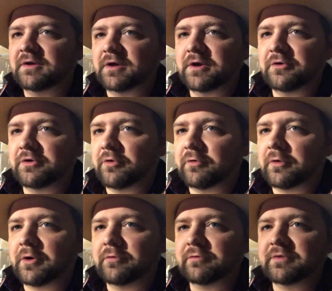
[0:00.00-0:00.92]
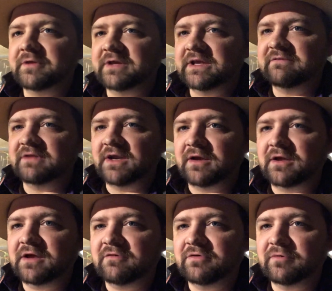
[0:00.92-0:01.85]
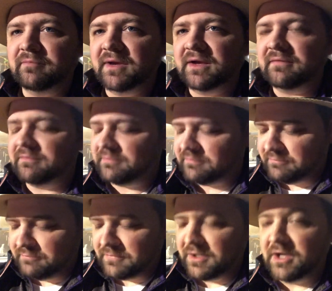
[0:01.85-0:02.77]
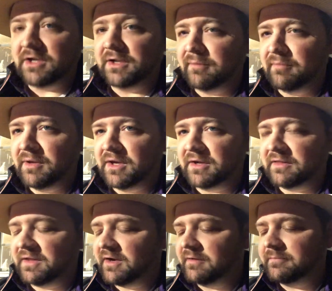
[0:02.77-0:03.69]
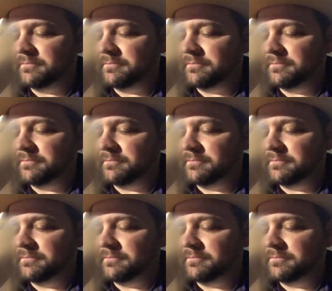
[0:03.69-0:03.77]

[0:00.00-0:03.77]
I know you're all relieved that I covered my ugly mug there.